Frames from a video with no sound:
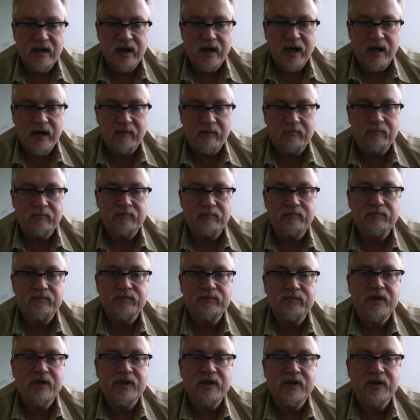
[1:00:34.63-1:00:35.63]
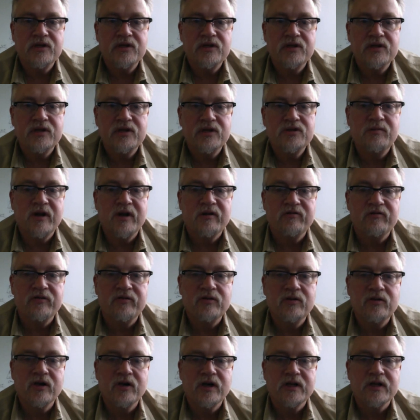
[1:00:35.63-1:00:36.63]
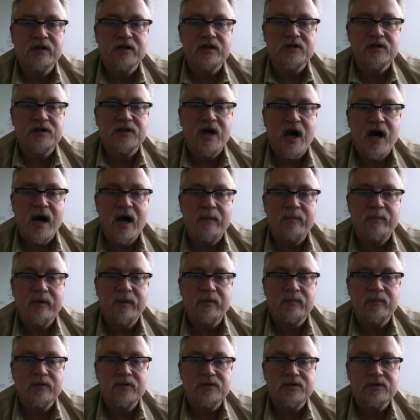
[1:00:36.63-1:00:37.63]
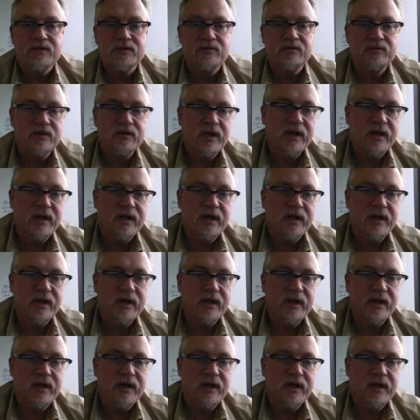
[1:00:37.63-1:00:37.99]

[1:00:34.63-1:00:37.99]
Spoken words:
But if you look at the top, it was,